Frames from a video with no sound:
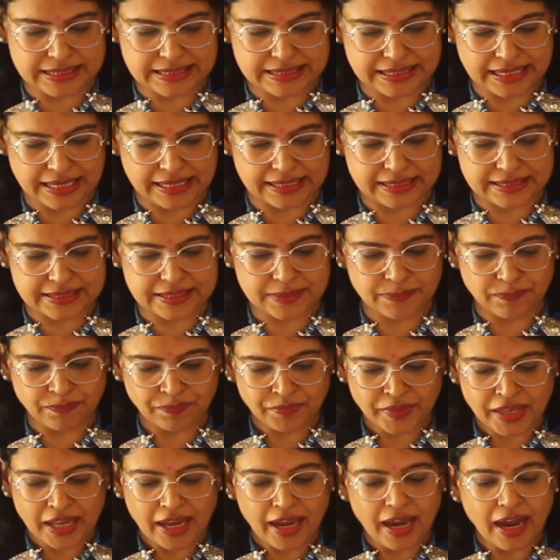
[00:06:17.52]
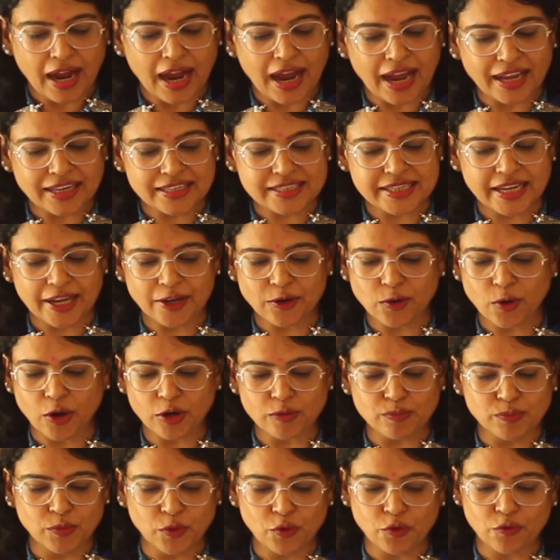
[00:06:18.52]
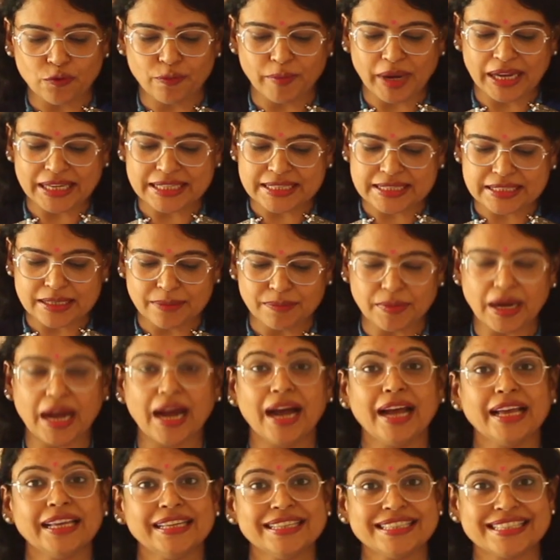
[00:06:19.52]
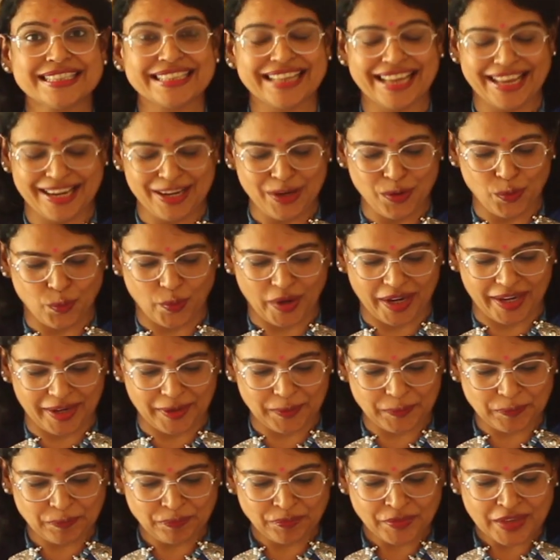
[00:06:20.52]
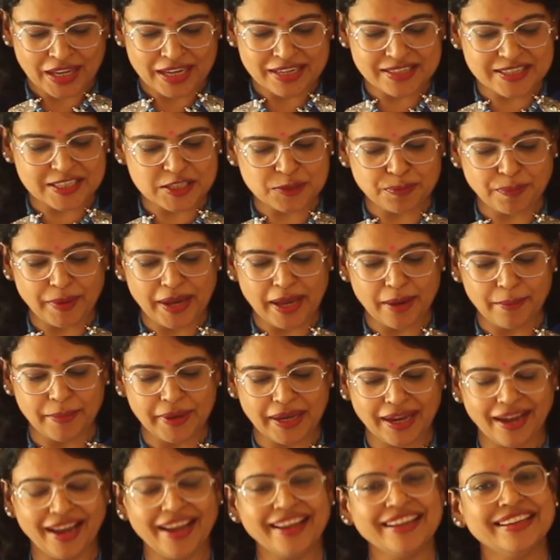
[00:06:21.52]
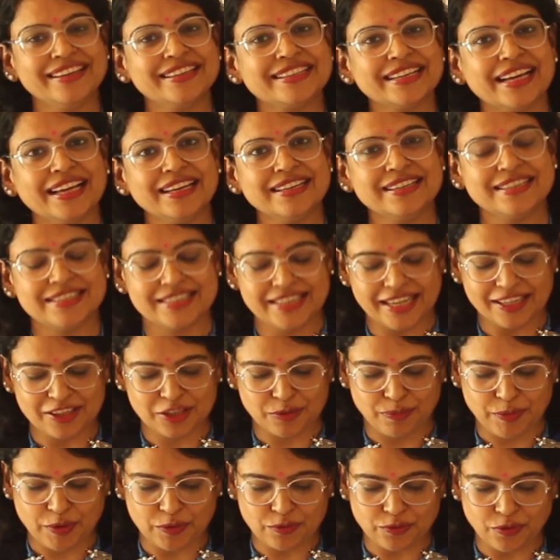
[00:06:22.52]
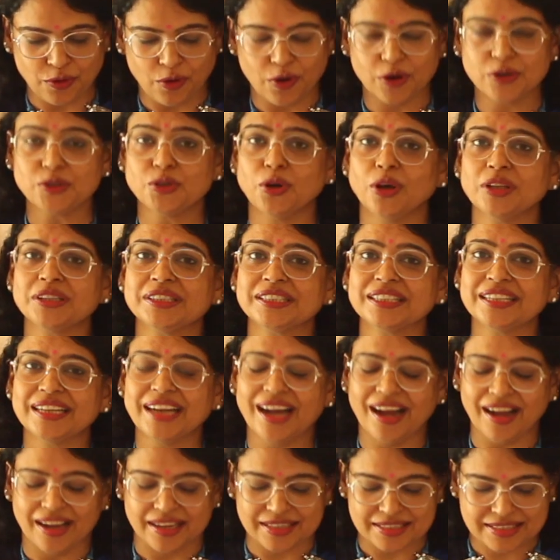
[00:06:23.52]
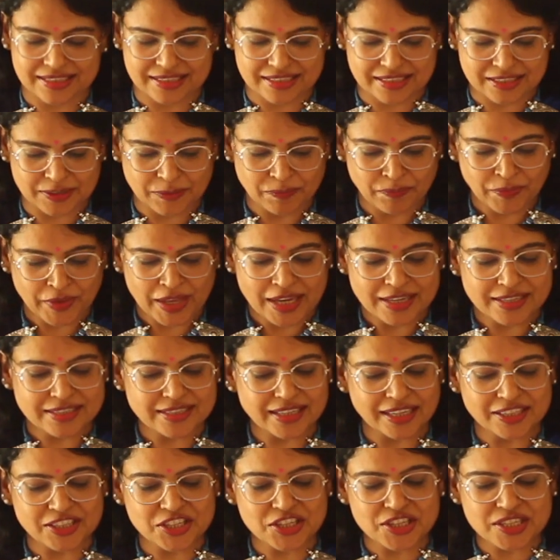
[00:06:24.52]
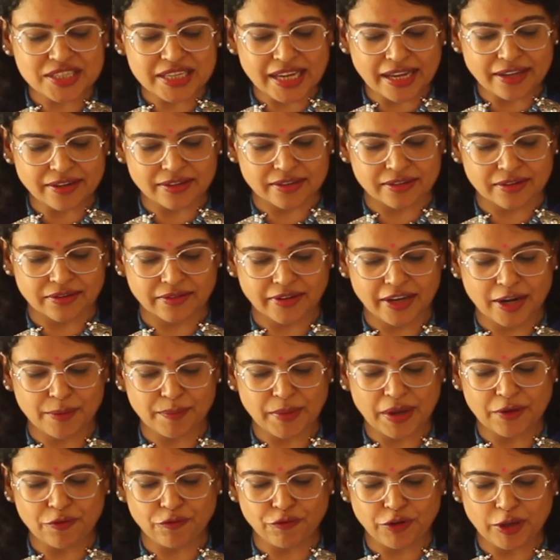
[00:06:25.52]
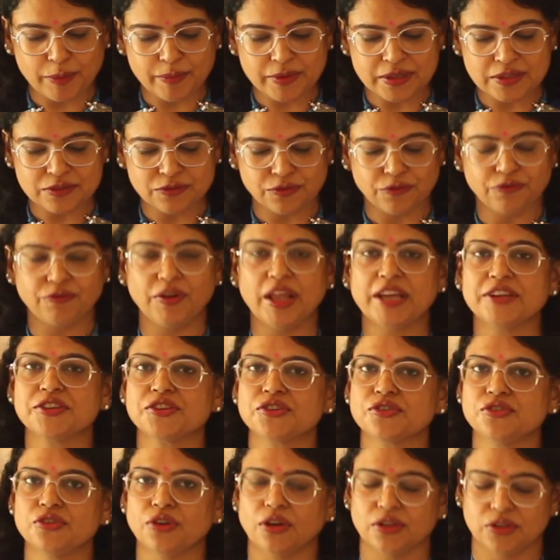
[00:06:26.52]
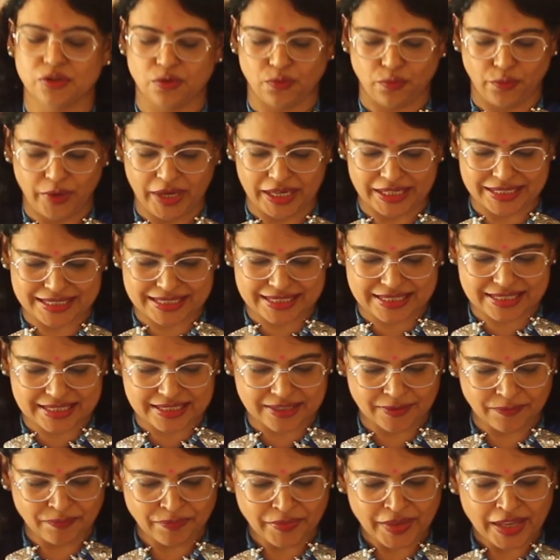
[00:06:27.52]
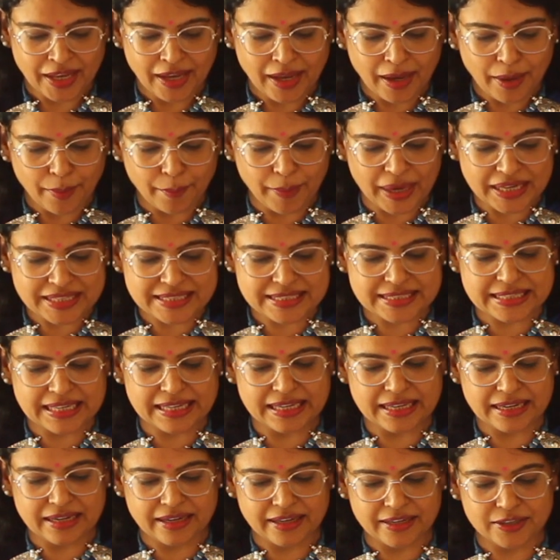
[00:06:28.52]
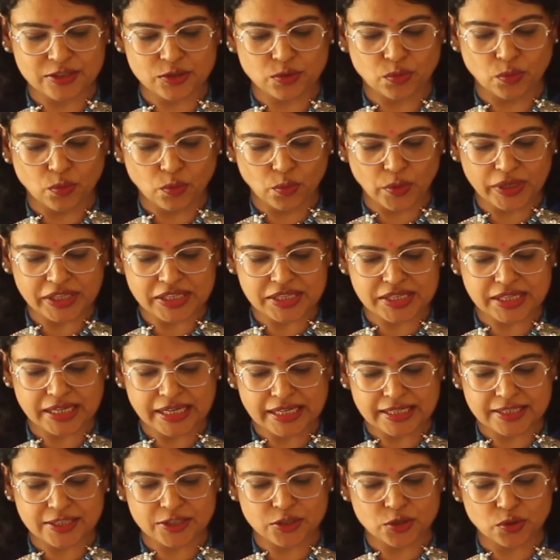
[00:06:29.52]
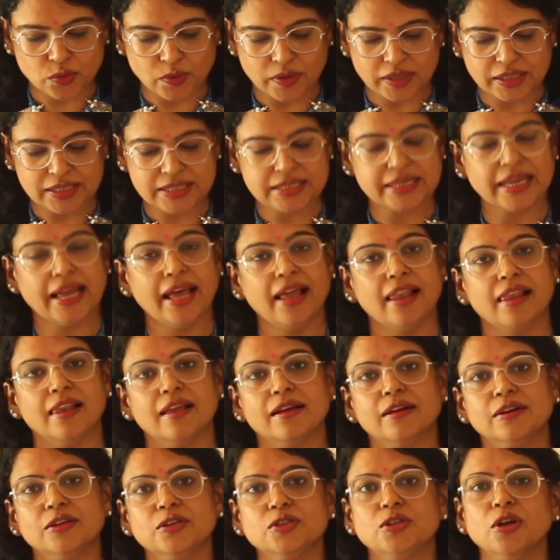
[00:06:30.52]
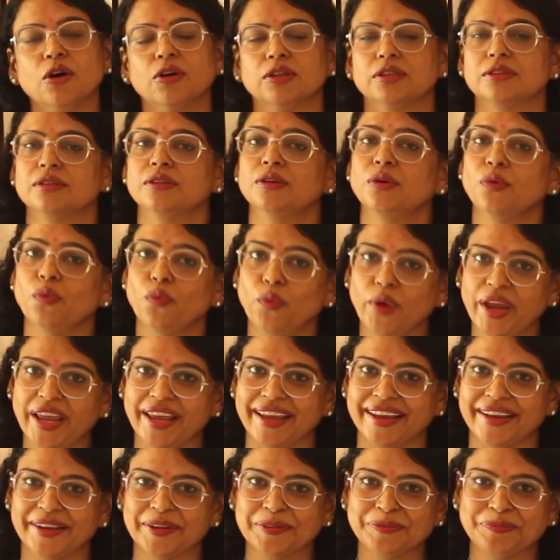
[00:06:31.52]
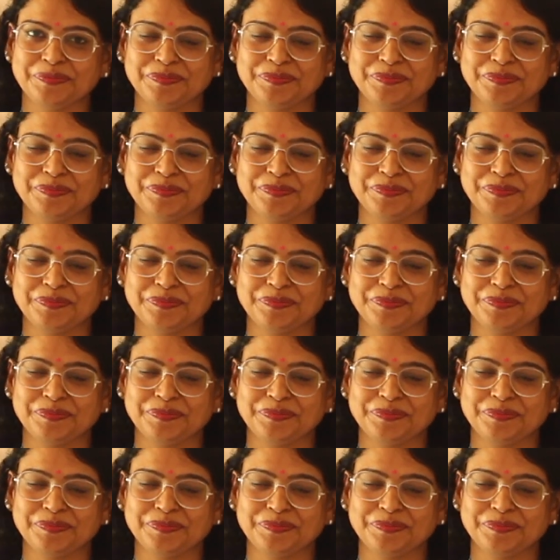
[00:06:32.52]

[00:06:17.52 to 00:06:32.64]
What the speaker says: says, I dare not move my dim eyes anyway. Despair behind and death before doth cast such terror, and my feeble flesh doth waste by sin in it, which it towards hell doth weigh.